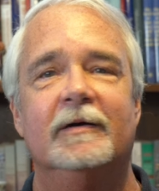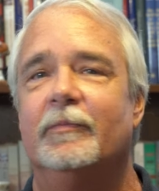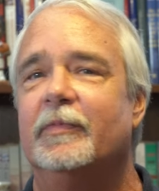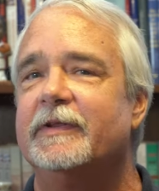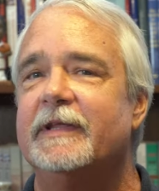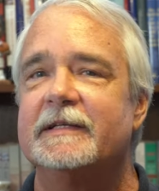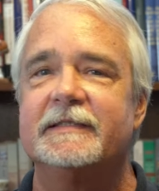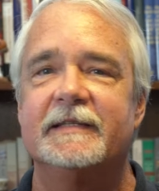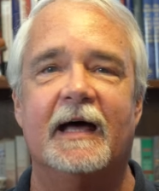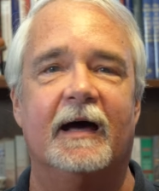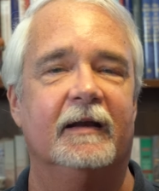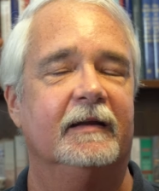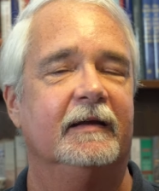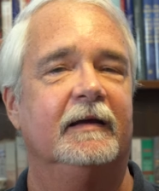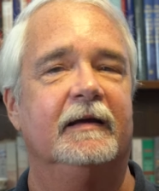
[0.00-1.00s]
But that's
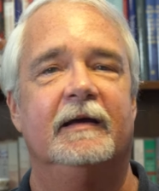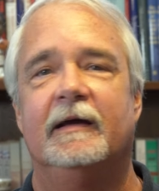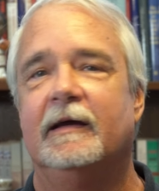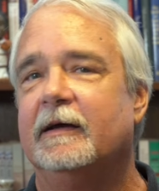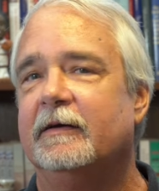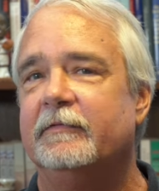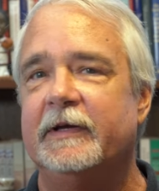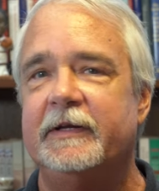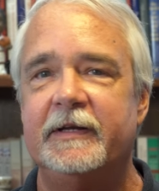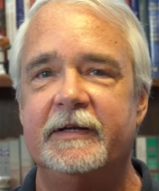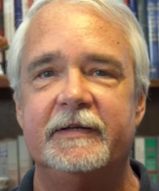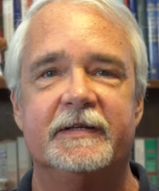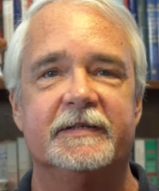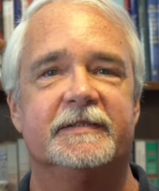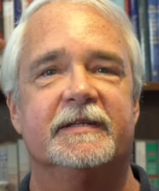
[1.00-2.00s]
not, they
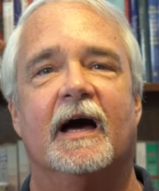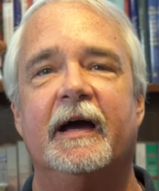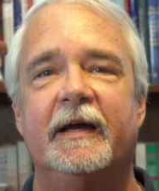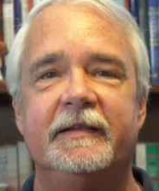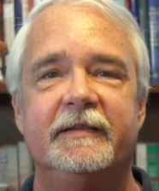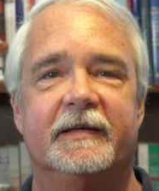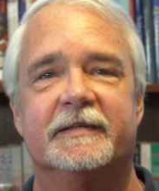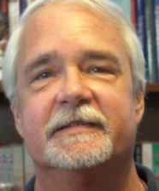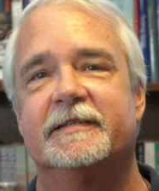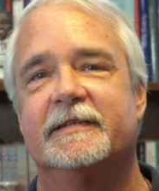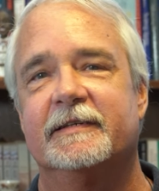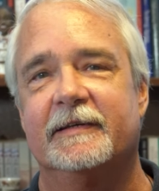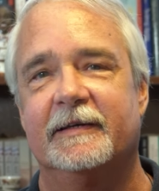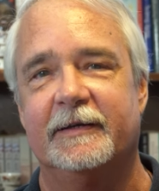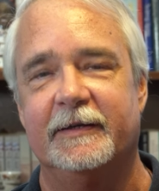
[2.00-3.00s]
didn't design
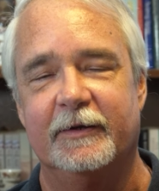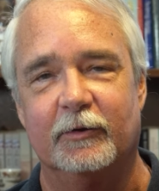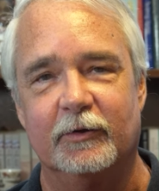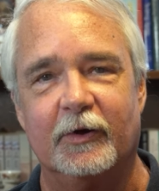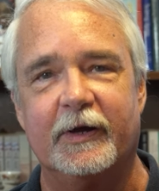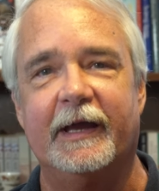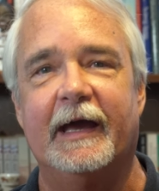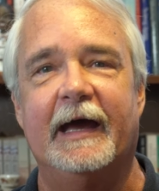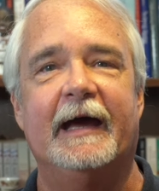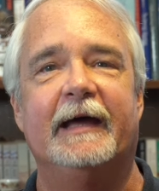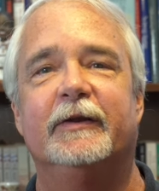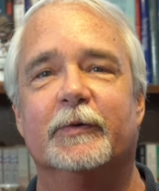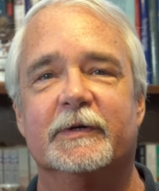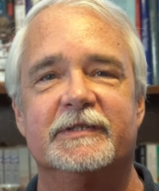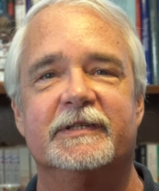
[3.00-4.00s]
this, you know, looking
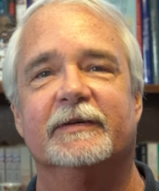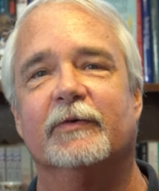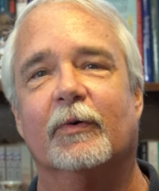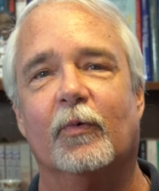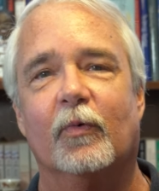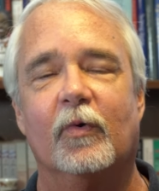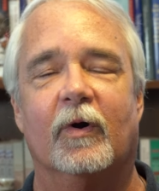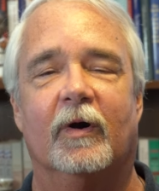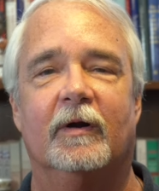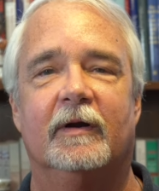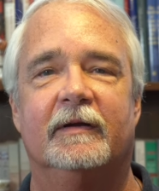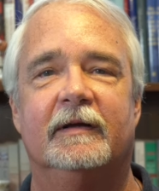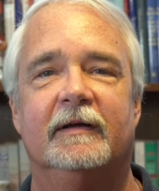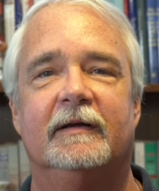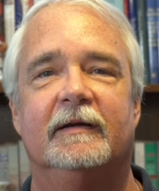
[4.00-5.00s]
ahead to a Civil War.
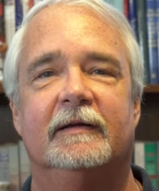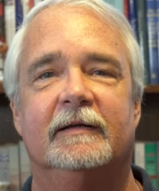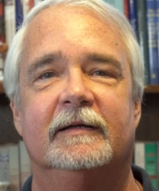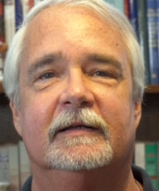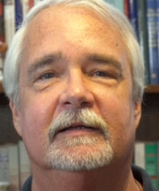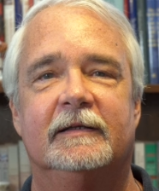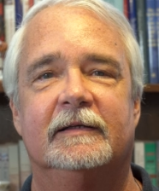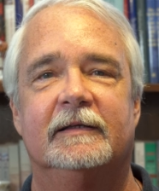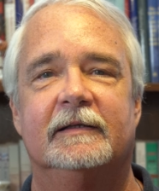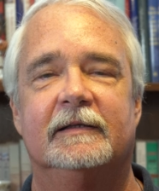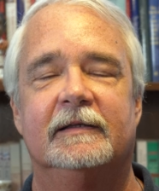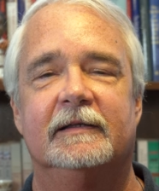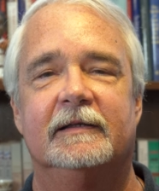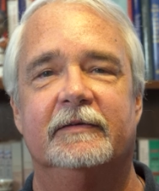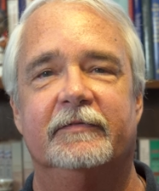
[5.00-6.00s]

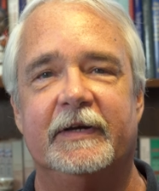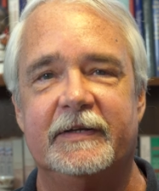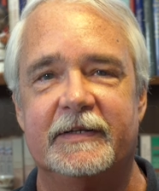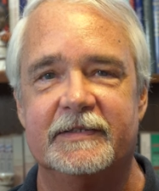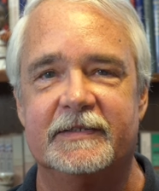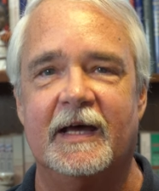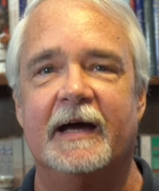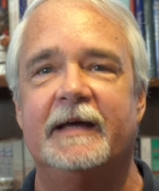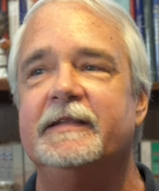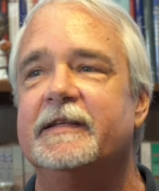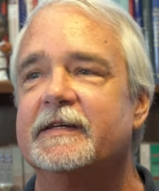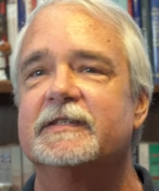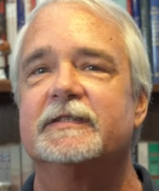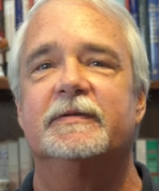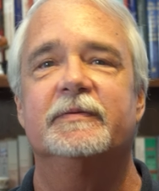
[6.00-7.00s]
They designed
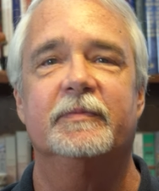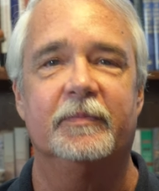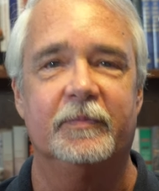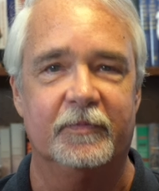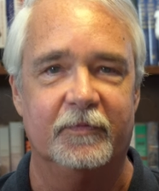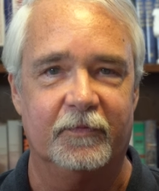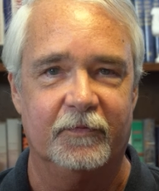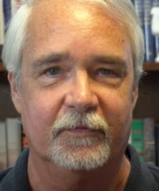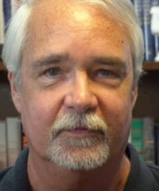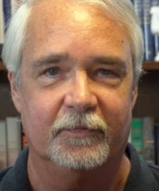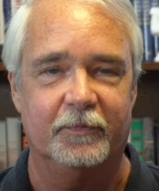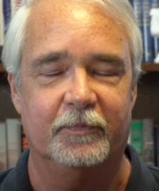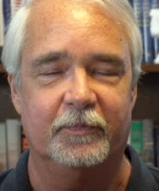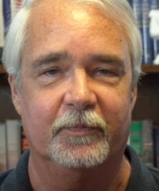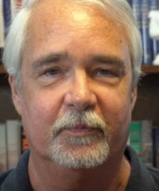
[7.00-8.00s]
this
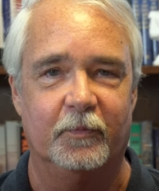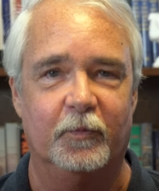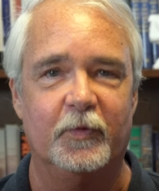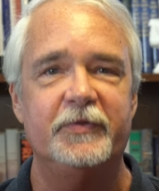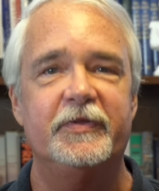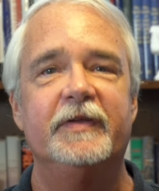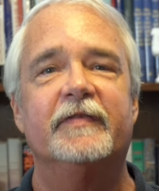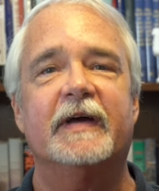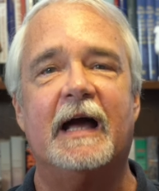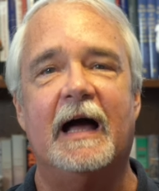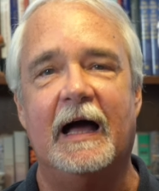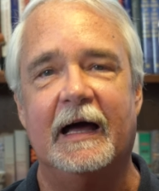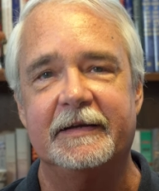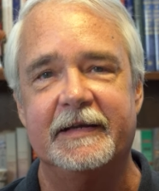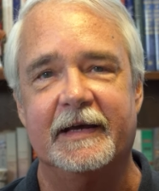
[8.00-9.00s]
within the
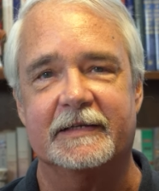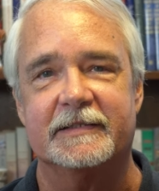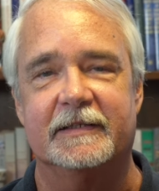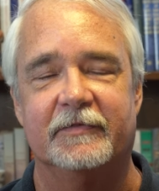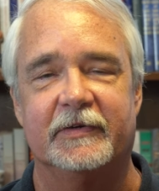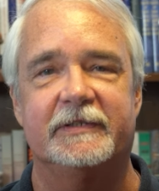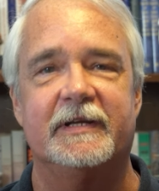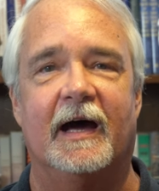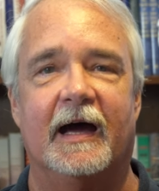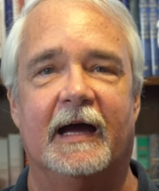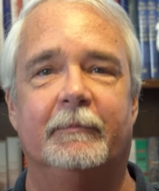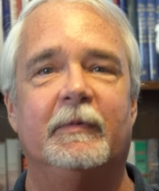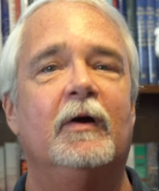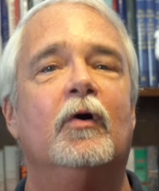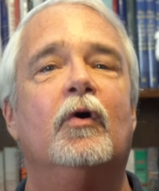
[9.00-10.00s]
context of a
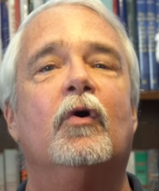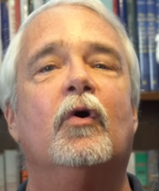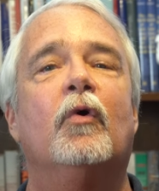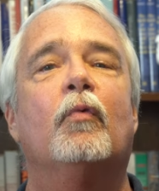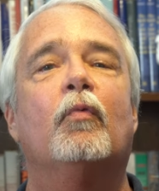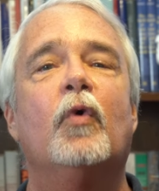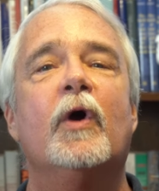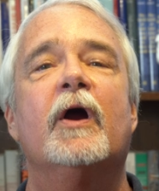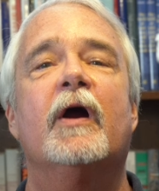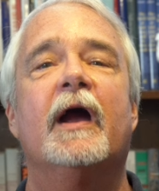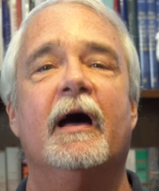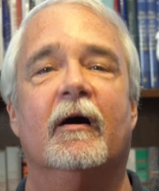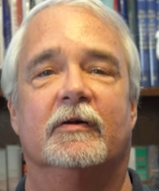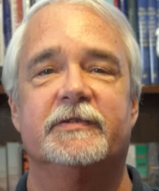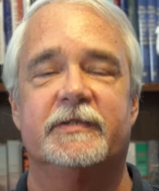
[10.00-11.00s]
time.
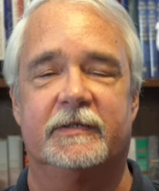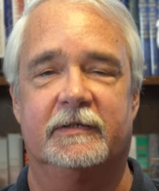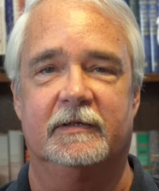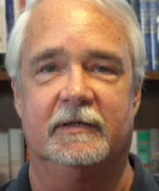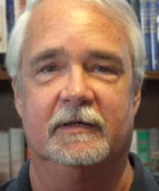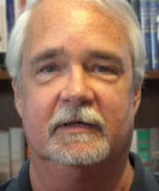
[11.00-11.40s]
Where else